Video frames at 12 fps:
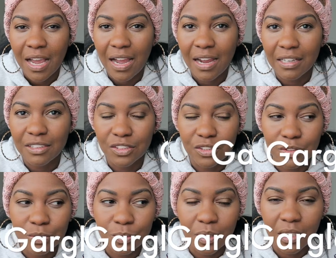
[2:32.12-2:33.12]
I
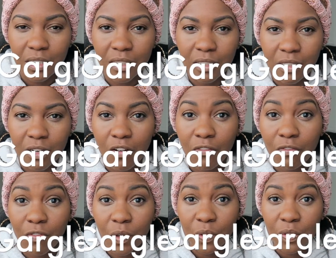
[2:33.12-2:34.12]
do a
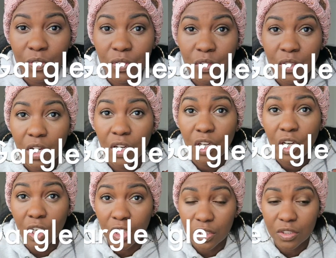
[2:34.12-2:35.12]
vocal
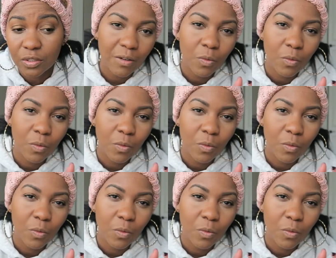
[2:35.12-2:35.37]
gargle.